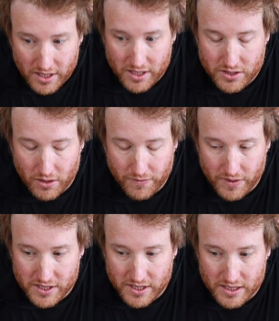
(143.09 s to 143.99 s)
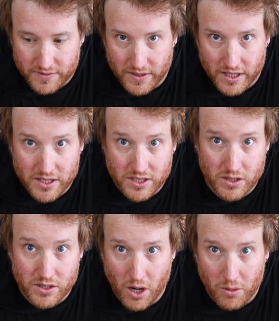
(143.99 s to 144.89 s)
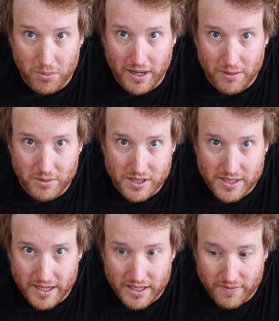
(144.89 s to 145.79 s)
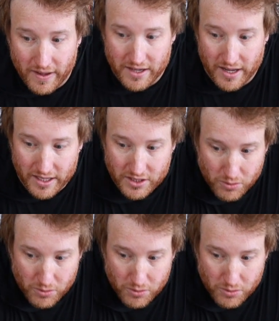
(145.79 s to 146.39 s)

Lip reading: So first things first, you don't play with the standard event decks.